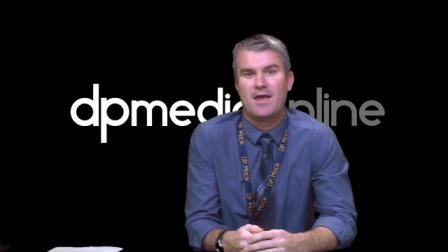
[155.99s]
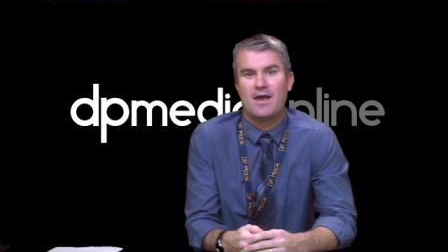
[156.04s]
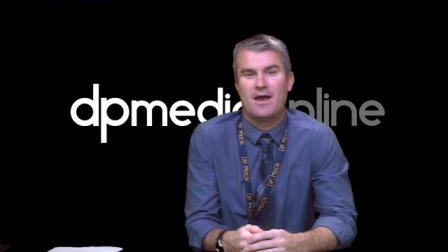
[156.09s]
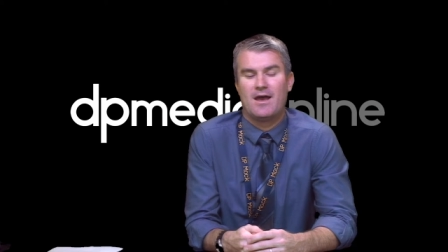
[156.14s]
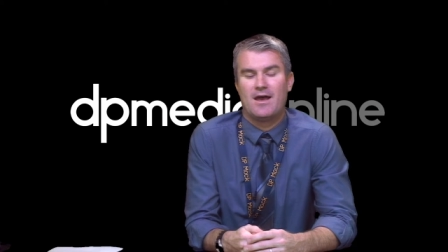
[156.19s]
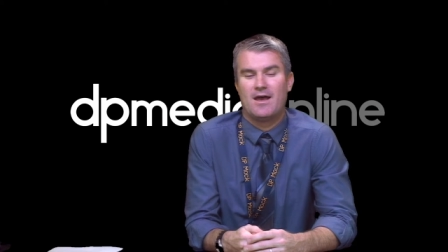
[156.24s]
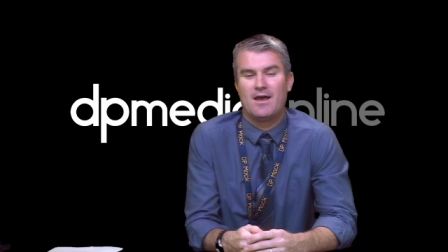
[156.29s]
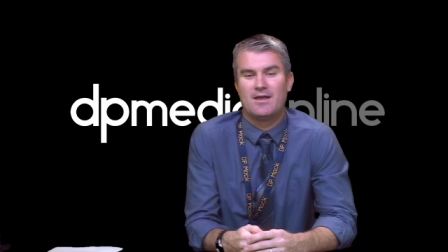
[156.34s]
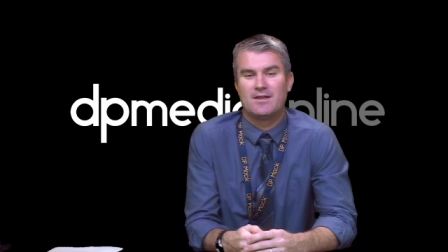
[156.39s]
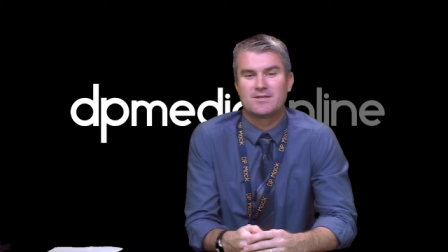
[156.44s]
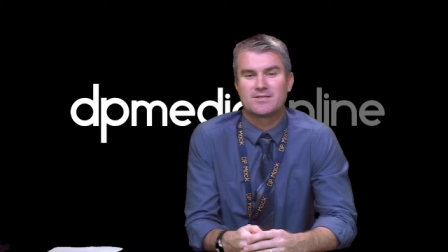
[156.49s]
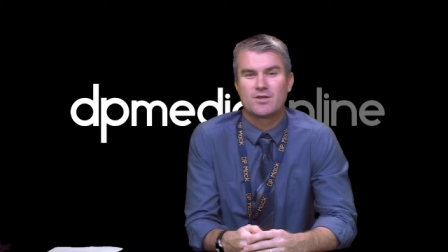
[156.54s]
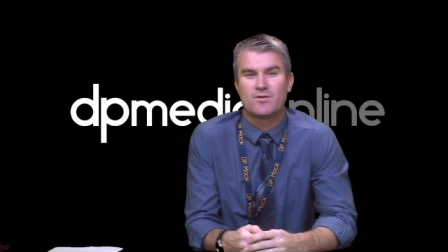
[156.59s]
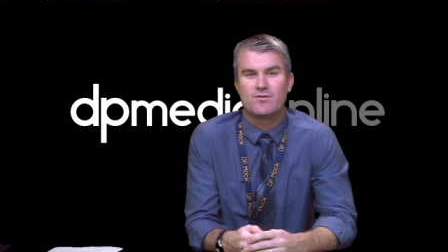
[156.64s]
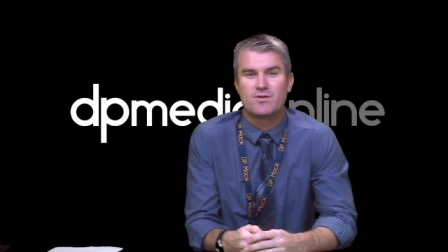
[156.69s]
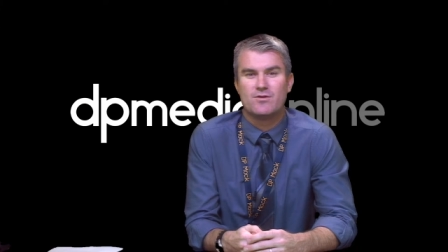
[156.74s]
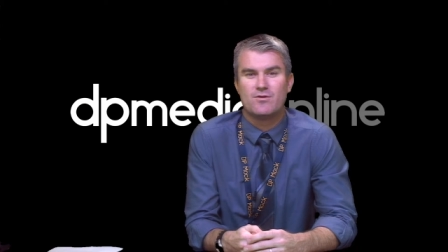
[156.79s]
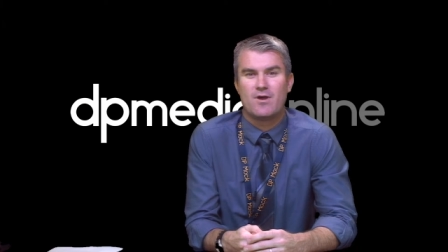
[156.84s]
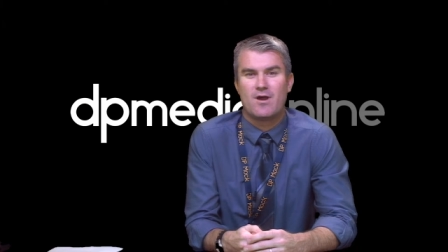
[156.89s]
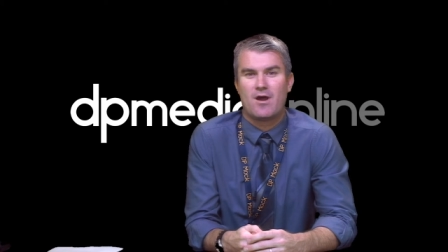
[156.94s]
uh, so
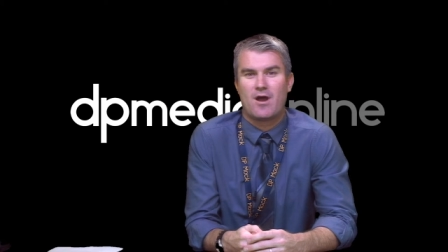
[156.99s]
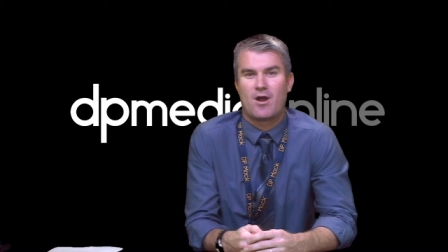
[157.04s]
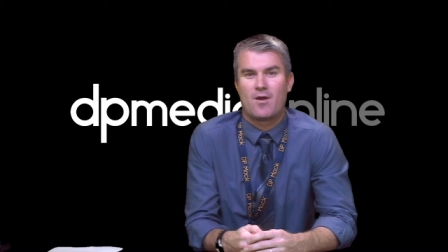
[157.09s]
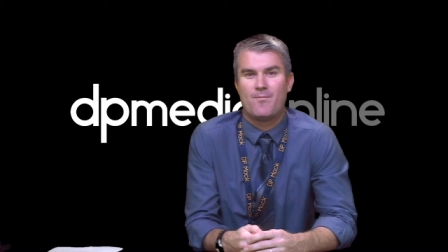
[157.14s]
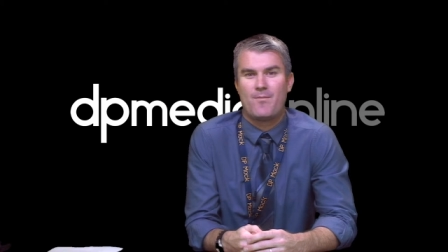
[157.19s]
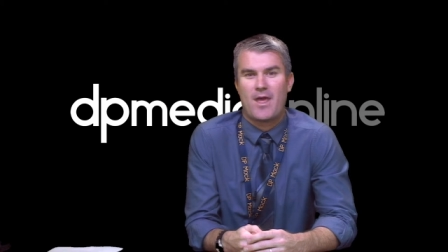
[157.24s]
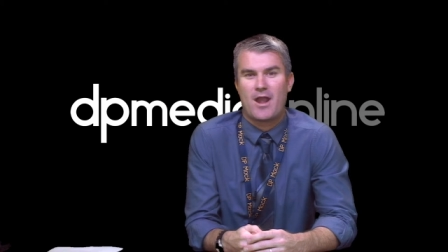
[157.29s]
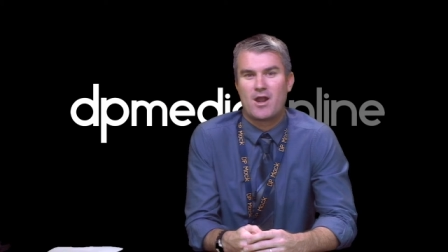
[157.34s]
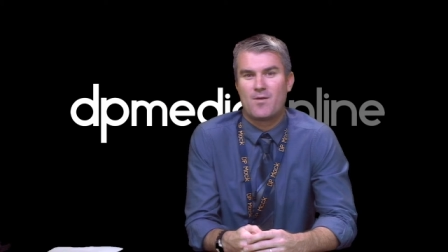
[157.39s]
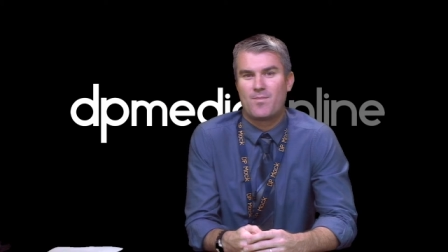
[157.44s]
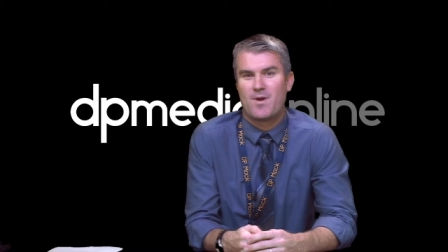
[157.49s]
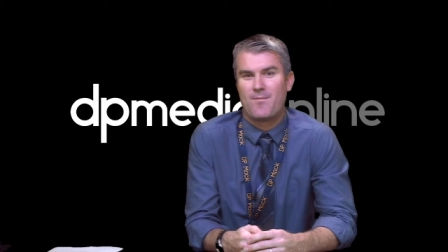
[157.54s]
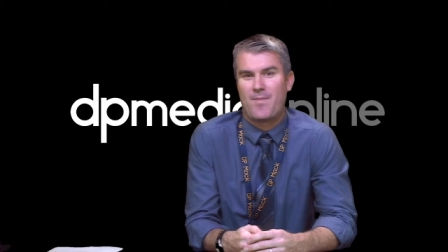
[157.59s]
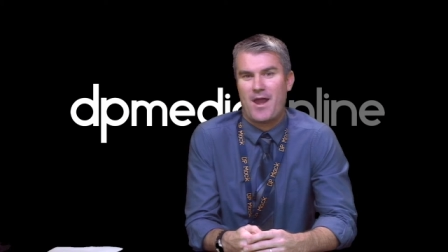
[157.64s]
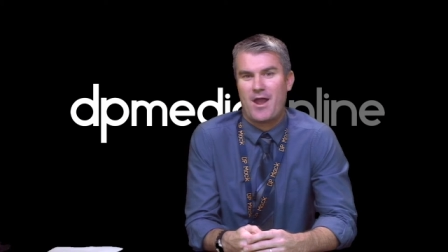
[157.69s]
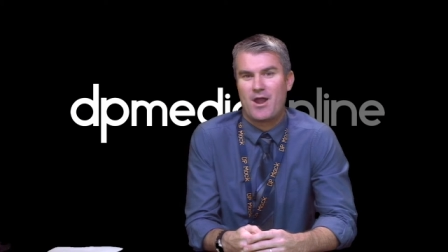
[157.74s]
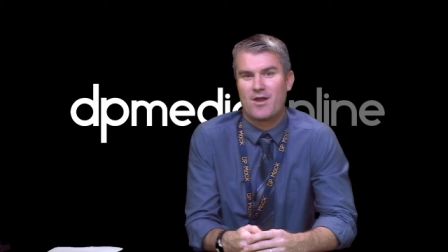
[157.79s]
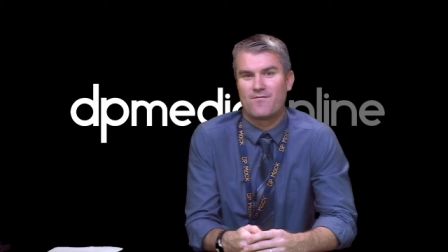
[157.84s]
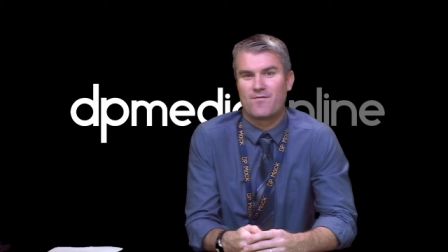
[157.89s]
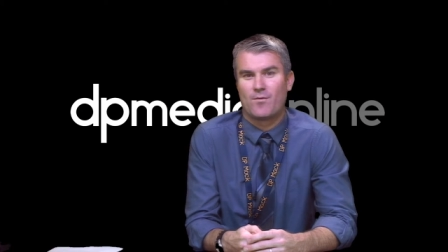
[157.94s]
that you are better
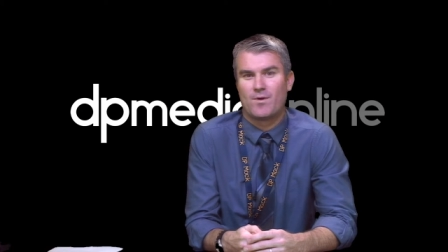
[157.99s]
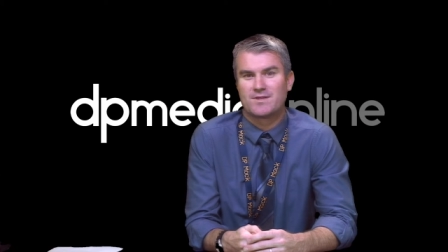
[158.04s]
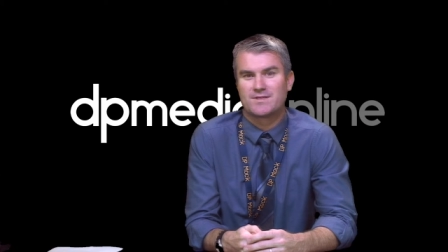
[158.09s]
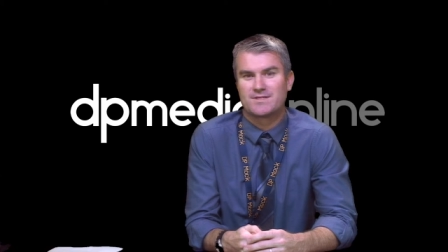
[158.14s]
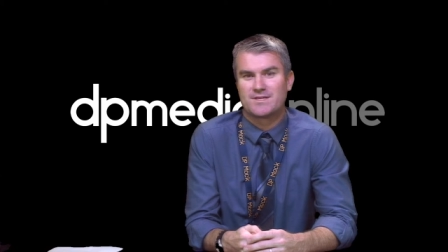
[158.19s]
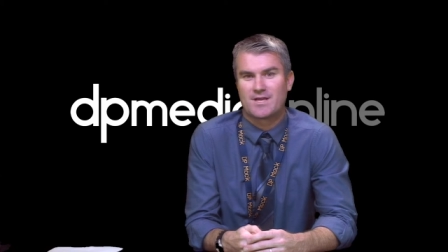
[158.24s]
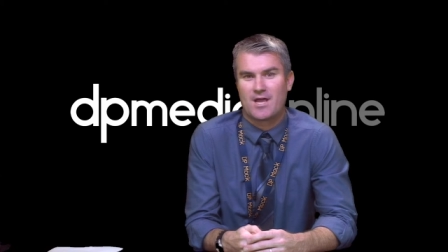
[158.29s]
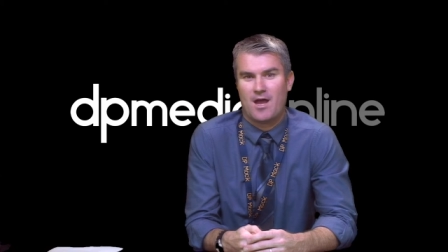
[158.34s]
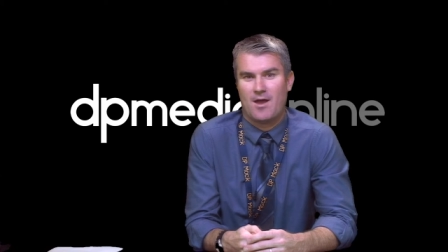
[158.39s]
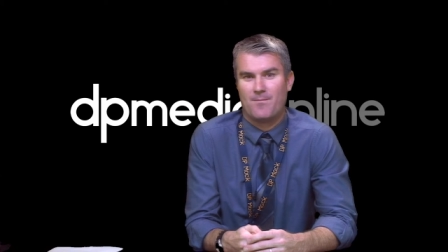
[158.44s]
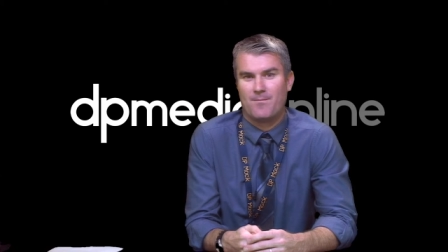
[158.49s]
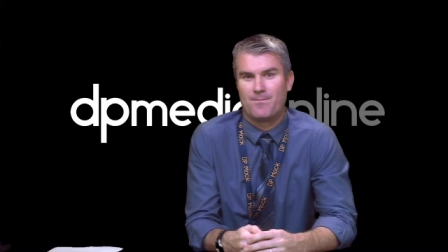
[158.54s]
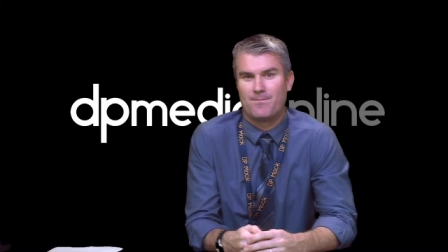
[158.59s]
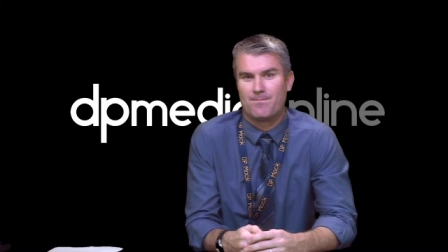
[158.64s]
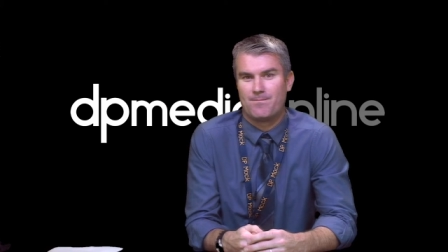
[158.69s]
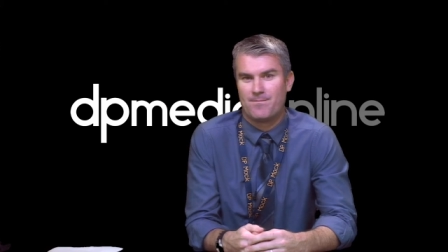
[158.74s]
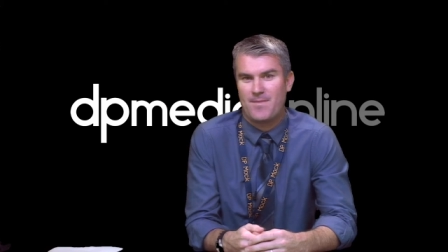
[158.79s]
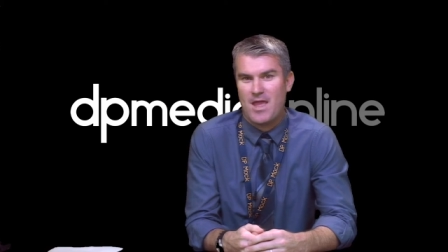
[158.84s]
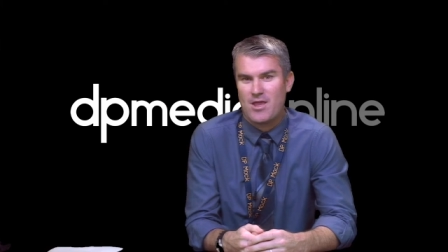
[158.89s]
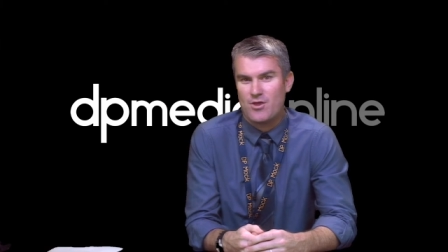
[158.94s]
prepared for what's to come.
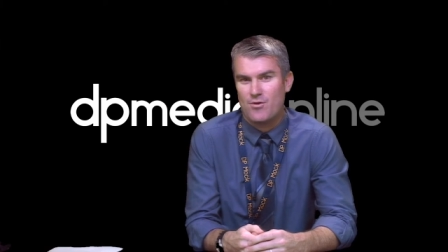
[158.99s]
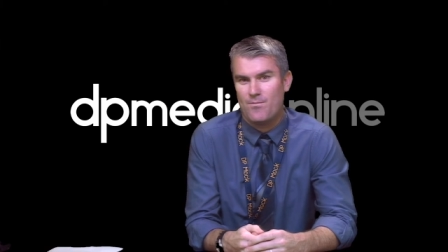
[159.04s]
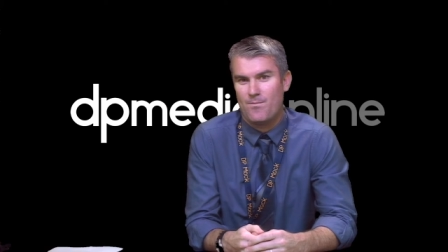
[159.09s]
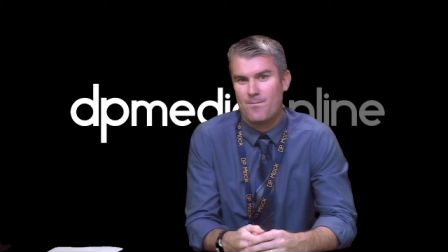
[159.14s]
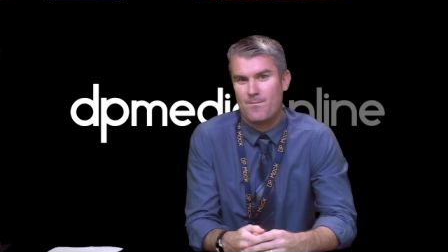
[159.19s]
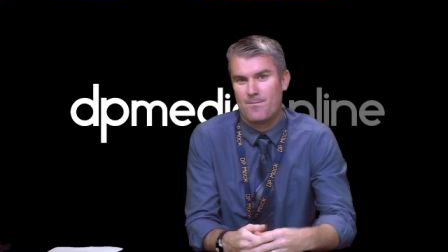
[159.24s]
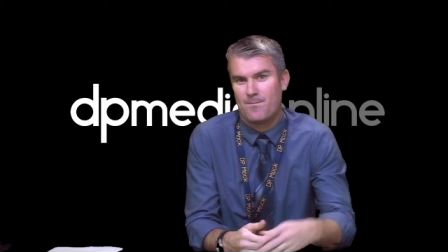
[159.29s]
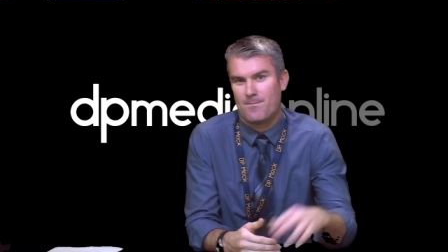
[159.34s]
Thank you.